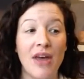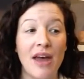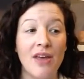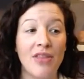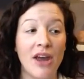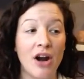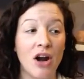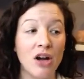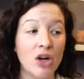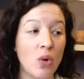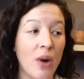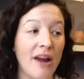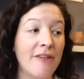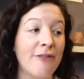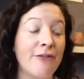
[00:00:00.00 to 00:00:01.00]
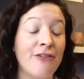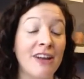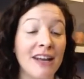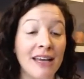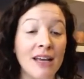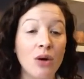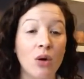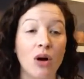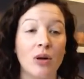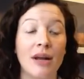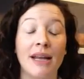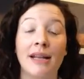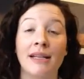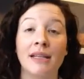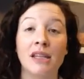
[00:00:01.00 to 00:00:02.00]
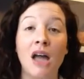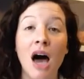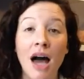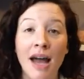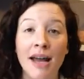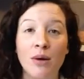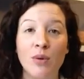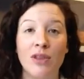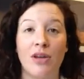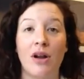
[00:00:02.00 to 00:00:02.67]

that, that aren't quite fitting or in, in line